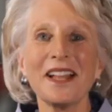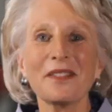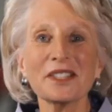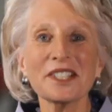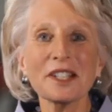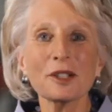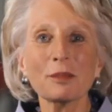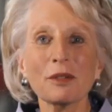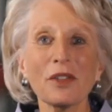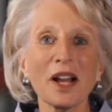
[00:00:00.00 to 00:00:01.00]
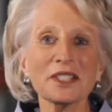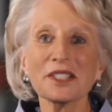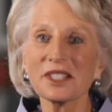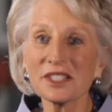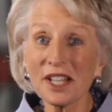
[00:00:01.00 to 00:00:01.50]
The center provides an
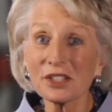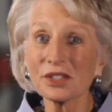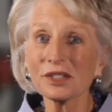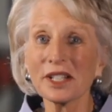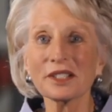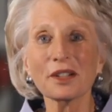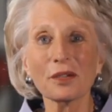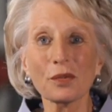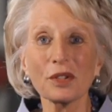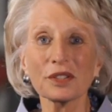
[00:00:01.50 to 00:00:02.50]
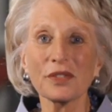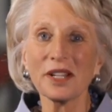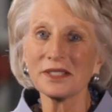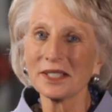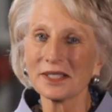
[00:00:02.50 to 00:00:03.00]
essential link to the world of
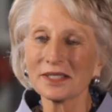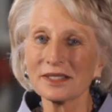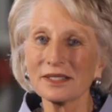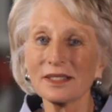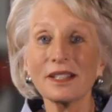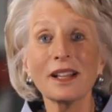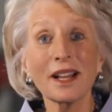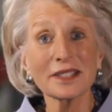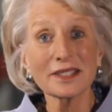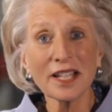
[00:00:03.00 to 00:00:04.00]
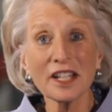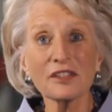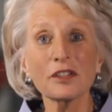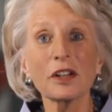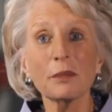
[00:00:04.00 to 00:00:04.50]
ideas, a
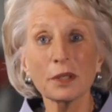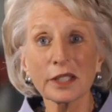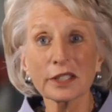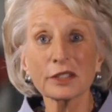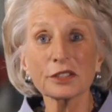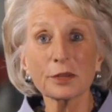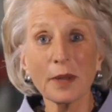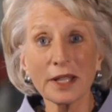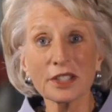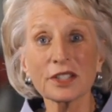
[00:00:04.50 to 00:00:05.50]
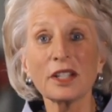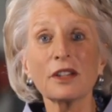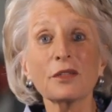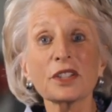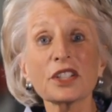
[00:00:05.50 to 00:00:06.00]
safe political space
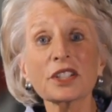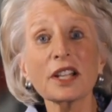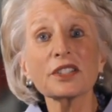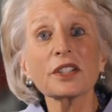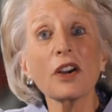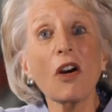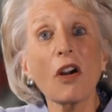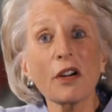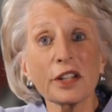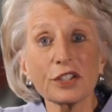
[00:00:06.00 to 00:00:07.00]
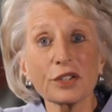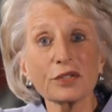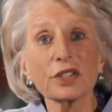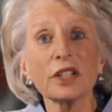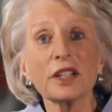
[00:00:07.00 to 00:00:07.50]
for discussing the hard
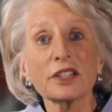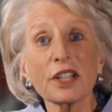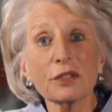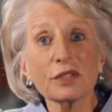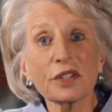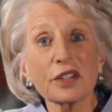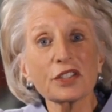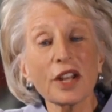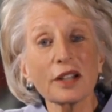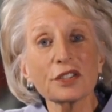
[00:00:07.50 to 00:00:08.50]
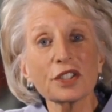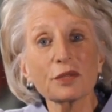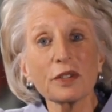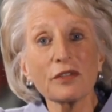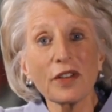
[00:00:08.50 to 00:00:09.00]
issues central to the challenges
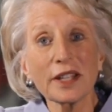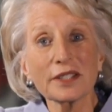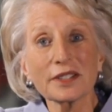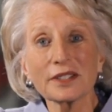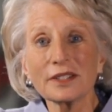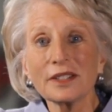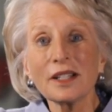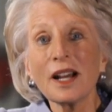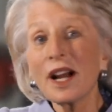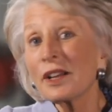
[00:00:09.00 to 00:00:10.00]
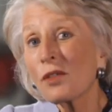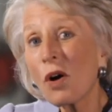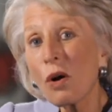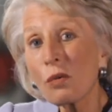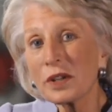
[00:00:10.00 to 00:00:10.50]
we face. I have
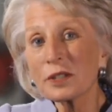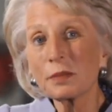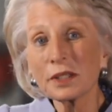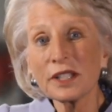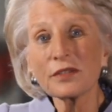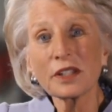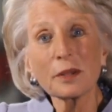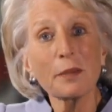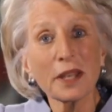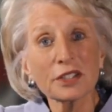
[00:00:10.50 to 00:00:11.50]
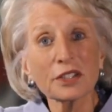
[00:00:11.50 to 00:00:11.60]
always believed that the best